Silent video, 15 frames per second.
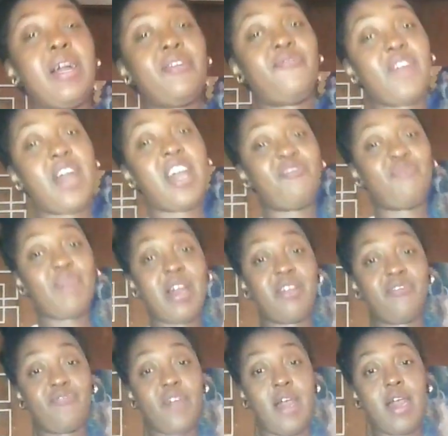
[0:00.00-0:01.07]
5 by
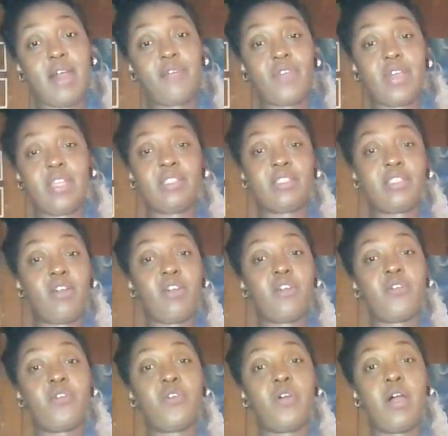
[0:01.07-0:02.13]
5. And
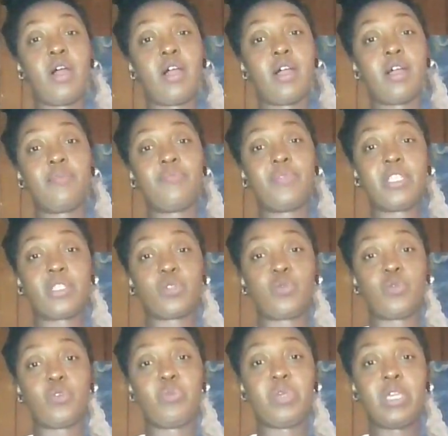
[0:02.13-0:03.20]
so this
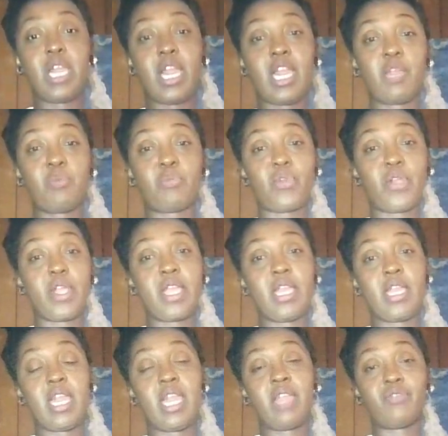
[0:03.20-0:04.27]
will be a
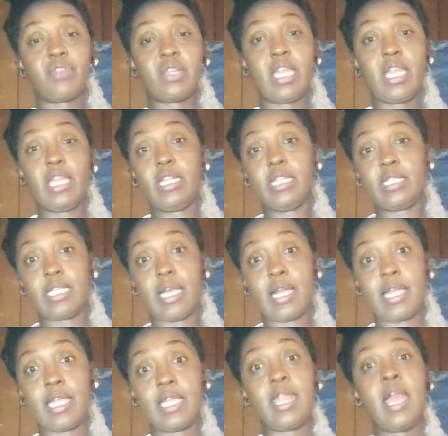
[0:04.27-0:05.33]
Pray Everyday
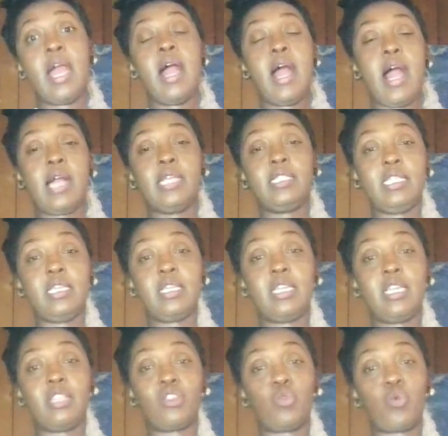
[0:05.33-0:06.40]
design. I did
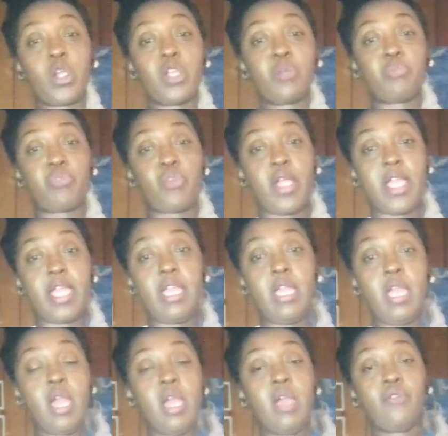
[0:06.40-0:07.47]
get the word pray
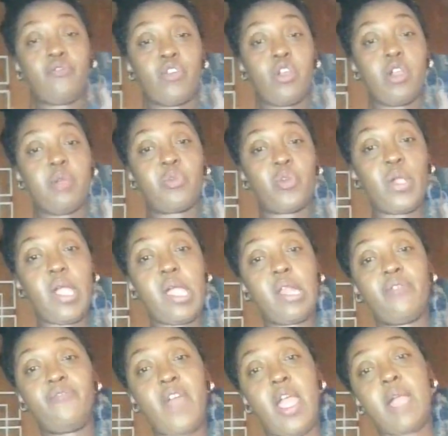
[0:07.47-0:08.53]
from Creative
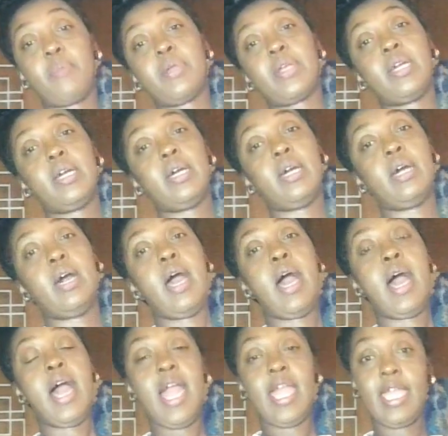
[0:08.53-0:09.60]
Fabrica.
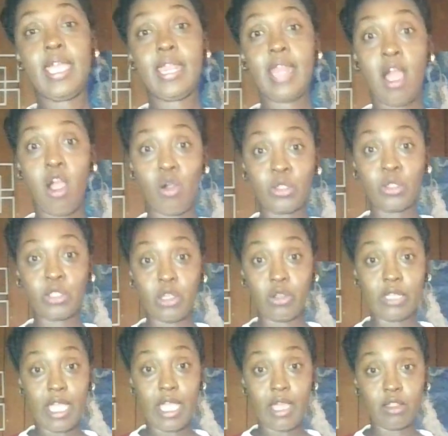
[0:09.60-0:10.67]
And I also
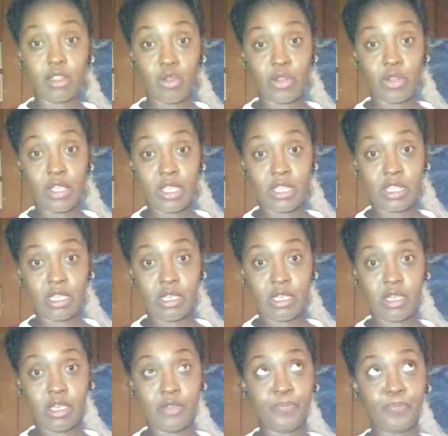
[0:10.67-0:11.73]
downloaded
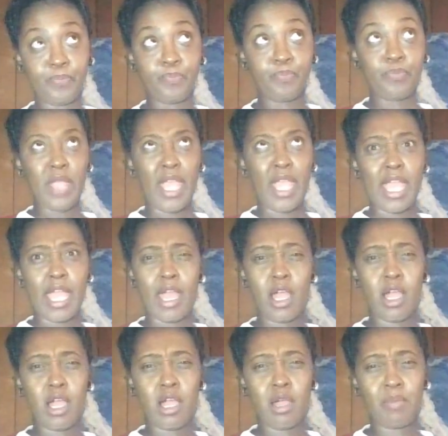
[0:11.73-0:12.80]
the
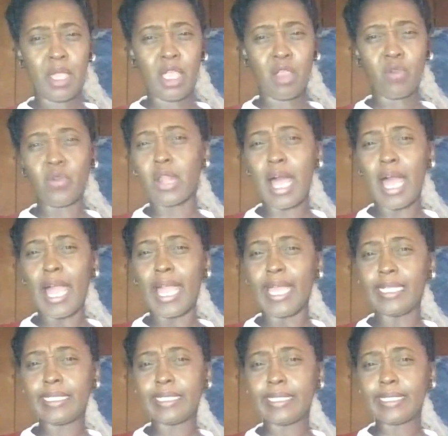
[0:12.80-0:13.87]

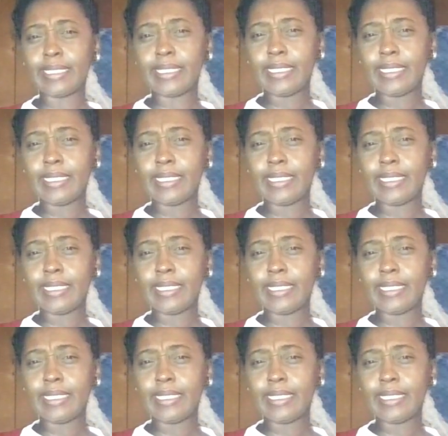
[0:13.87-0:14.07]
Aerolite